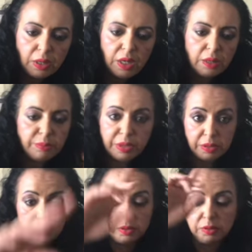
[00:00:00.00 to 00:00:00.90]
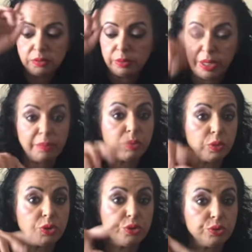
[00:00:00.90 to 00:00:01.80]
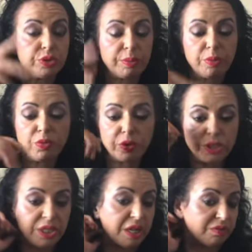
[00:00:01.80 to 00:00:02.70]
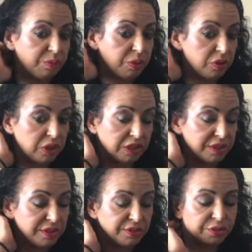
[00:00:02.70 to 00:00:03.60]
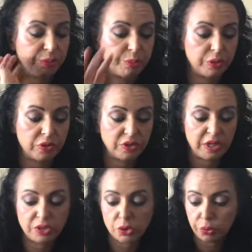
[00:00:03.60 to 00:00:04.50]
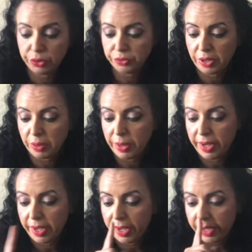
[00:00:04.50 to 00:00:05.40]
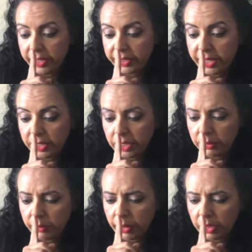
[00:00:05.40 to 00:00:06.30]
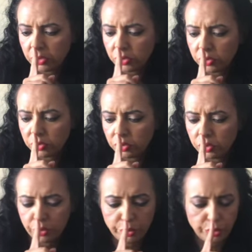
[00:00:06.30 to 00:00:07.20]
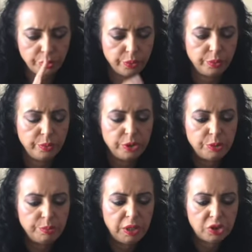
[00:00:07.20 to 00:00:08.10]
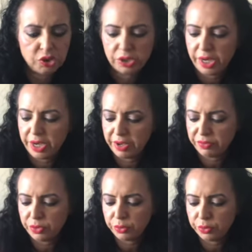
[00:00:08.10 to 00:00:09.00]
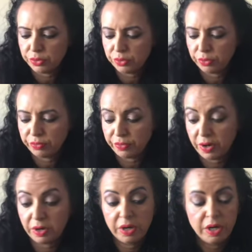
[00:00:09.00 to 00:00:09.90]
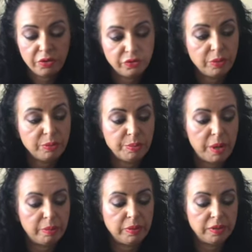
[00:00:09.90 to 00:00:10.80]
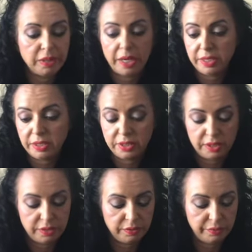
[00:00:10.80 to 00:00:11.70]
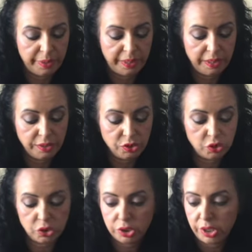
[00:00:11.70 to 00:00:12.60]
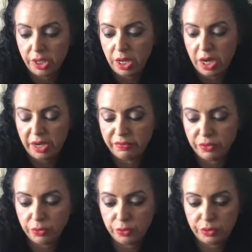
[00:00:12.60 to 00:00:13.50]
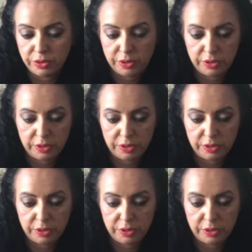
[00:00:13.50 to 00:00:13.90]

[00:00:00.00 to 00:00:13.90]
but I'm going to use them, of course, in other projects, these 3 products that I showed you now. Then let me show you which blushes I have used so far from the Marbled Light range. I've used